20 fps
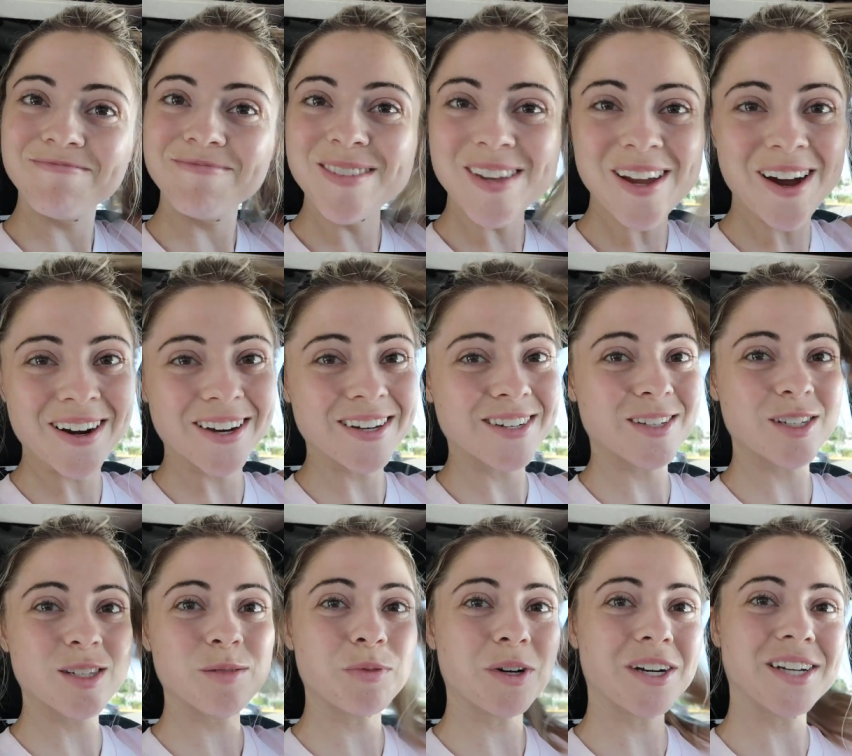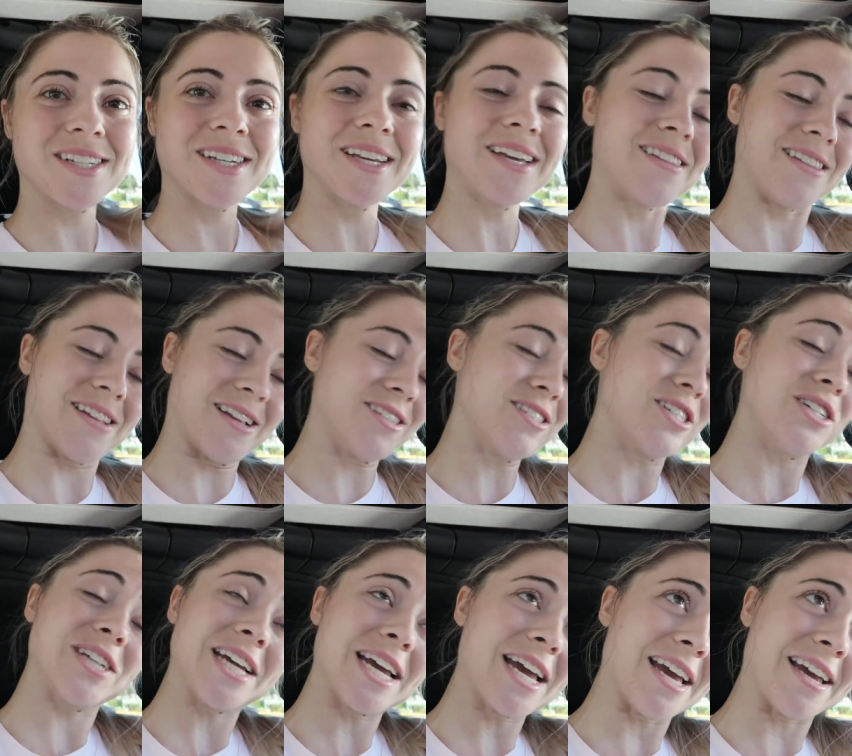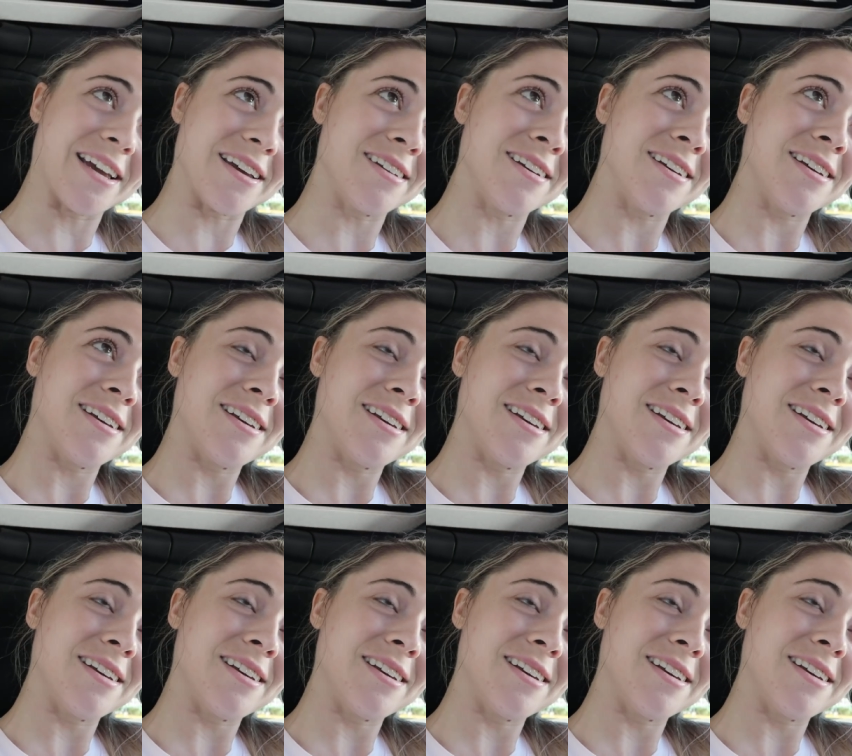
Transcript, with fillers: not into sprinting and that's okay.